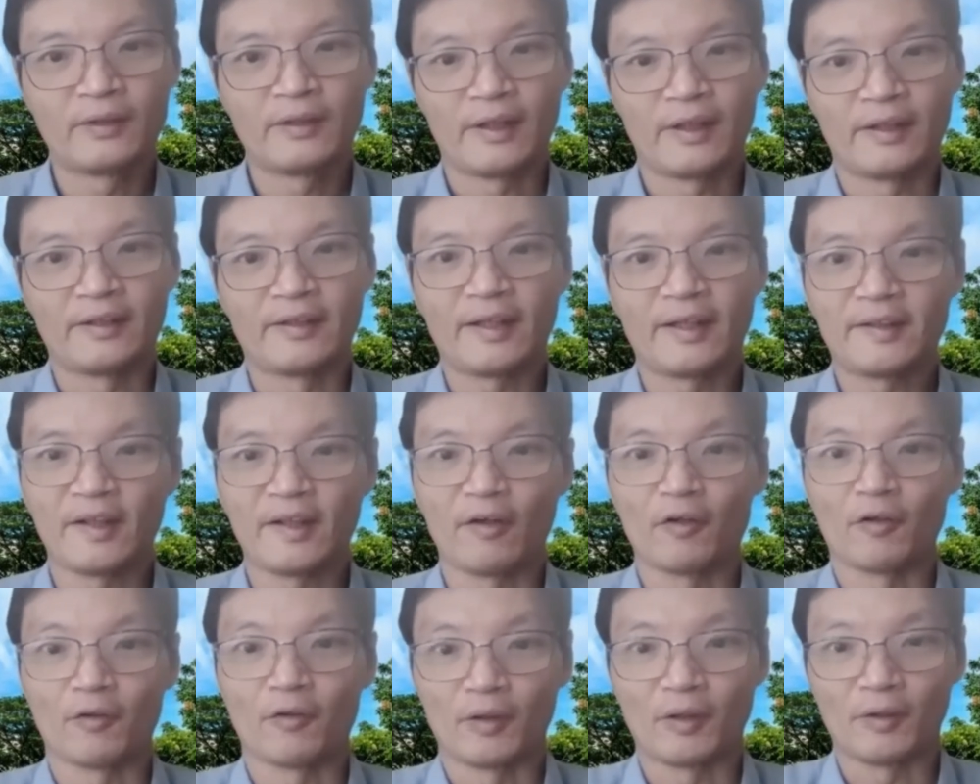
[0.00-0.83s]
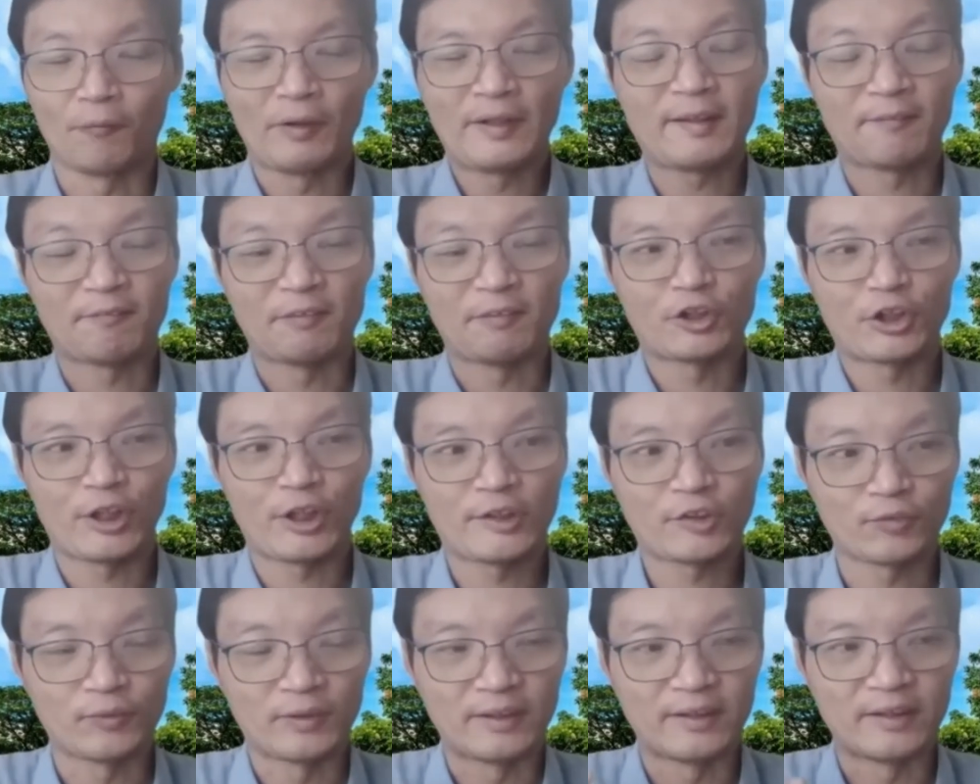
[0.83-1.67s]
And then they always have a
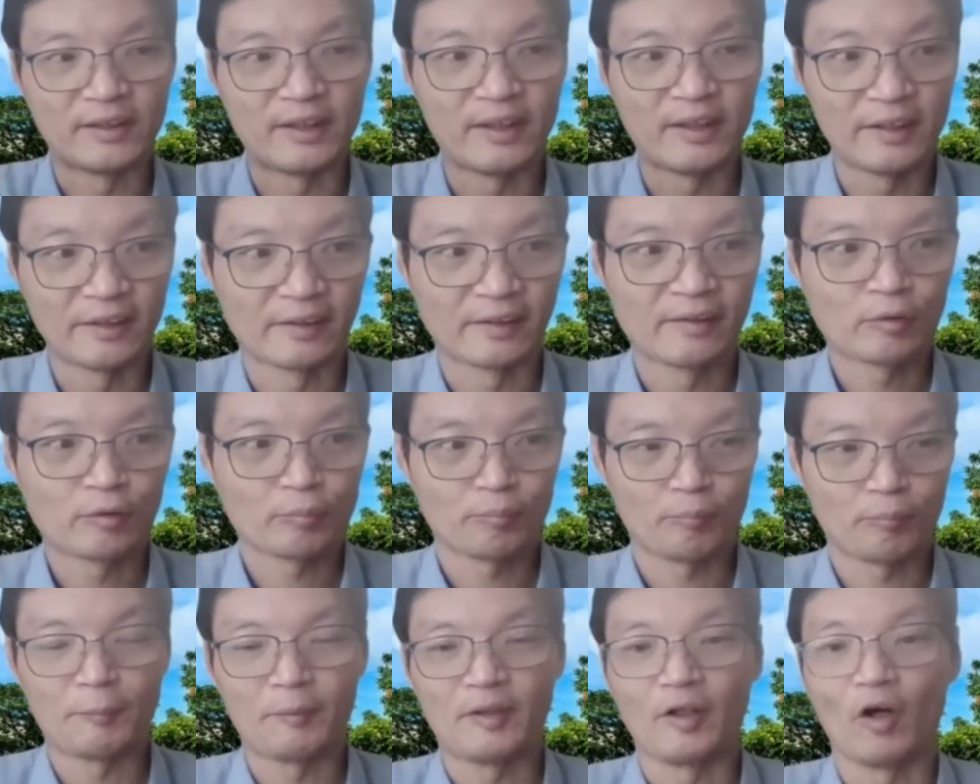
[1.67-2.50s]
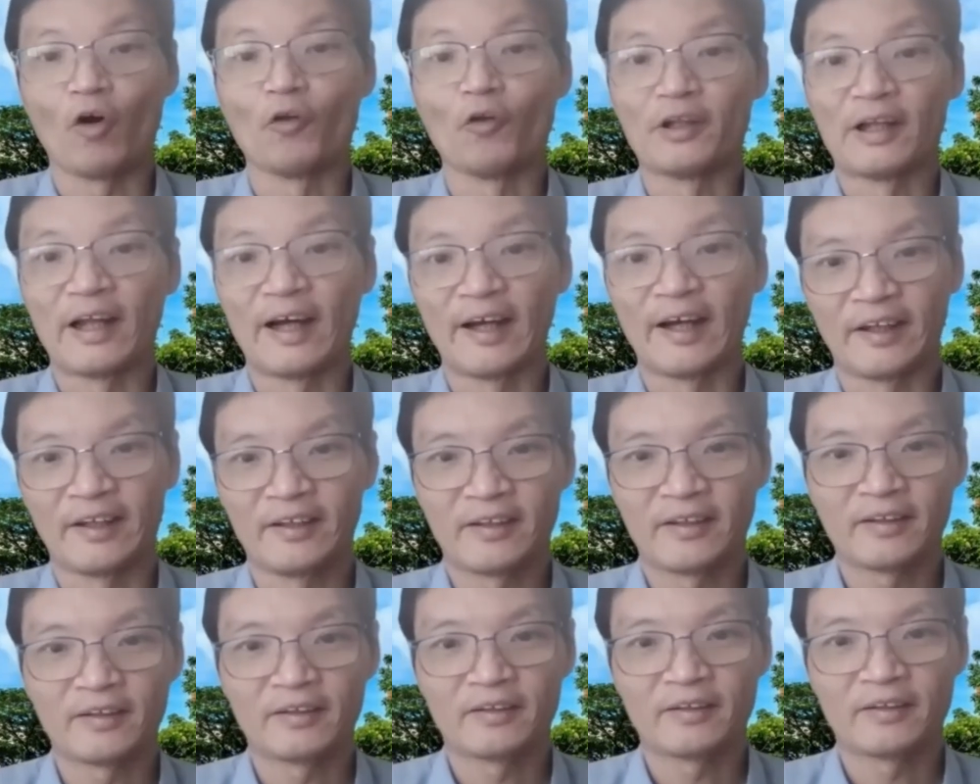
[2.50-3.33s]
chance to learn maybe online
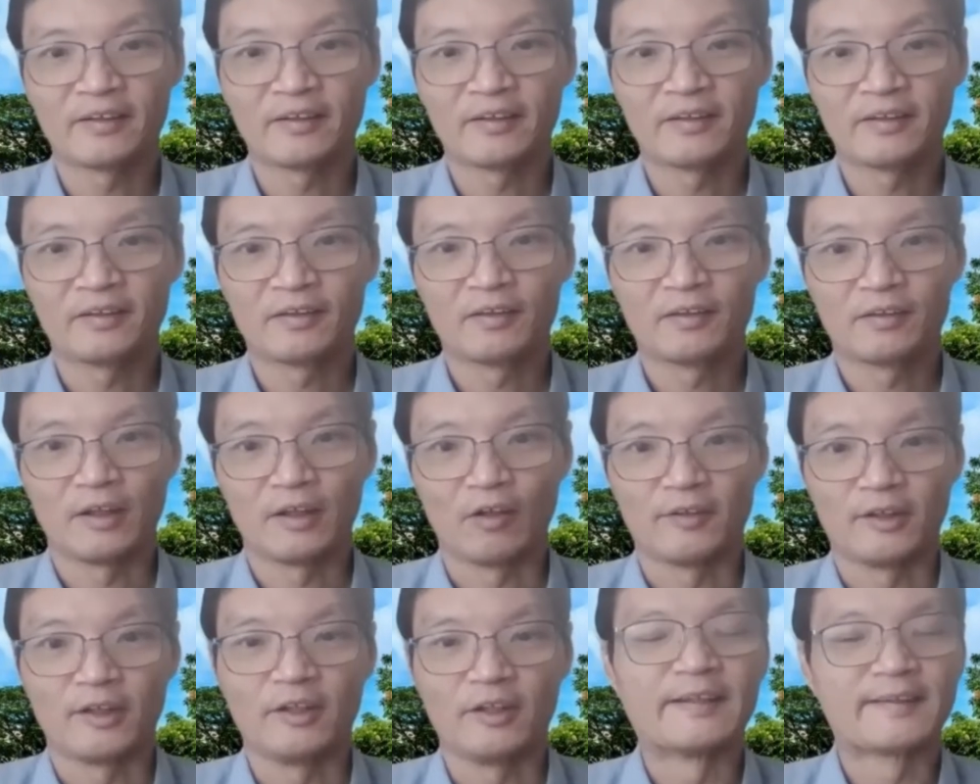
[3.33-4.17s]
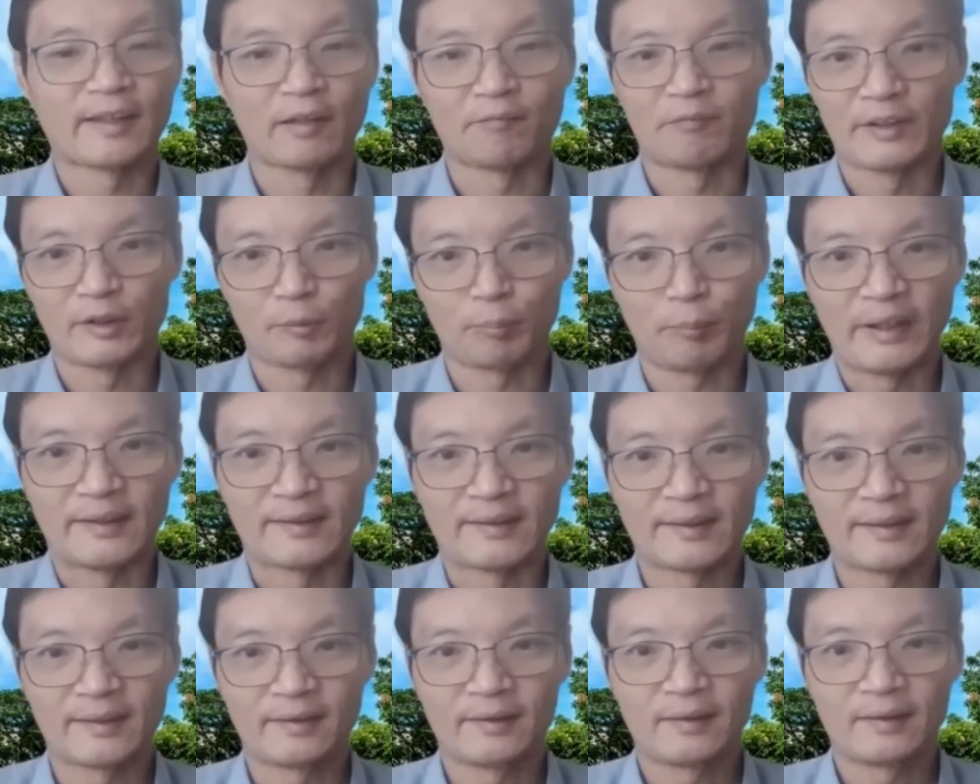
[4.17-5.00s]
in the
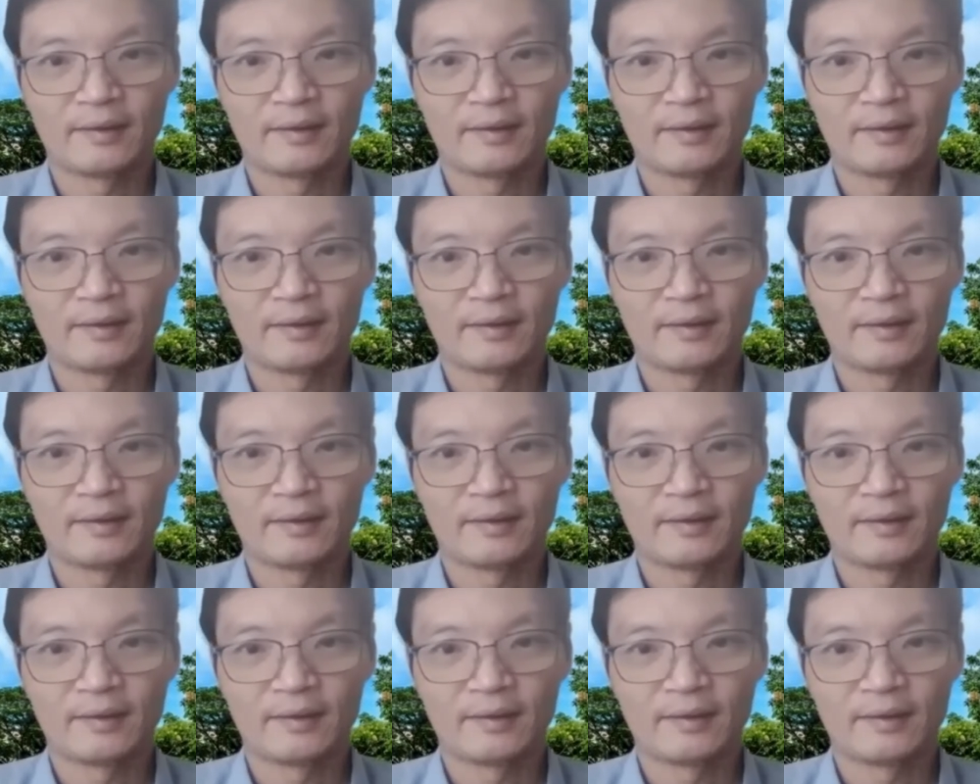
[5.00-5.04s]
cyberspace.